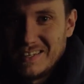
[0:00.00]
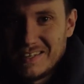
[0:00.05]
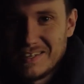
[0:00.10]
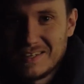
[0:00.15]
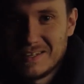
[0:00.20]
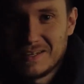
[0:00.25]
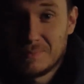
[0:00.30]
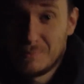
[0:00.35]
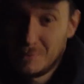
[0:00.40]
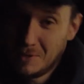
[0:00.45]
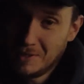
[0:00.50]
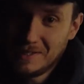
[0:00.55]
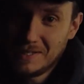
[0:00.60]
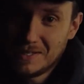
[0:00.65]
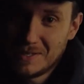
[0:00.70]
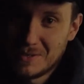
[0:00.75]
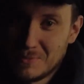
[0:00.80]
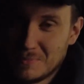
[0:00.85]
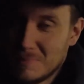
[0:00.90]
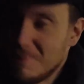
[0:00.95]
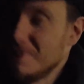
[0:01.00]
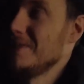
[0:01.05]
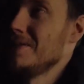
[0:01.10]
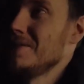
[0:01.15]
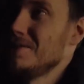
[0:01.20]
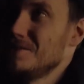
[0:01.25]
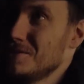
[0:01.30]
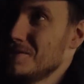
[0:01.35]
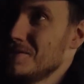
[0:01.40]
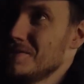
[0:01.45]
but I'll let you be
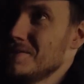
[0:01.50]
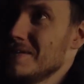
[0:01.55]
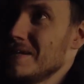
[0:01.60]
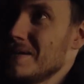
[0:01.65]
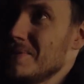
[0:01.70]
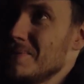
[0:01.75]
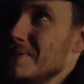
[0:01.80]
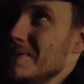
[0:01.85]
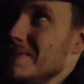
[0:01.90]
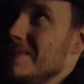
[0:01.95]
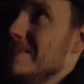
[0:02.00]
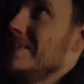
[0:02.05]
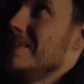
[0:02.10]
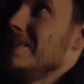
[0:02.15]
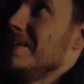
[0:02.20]
the judge of that one.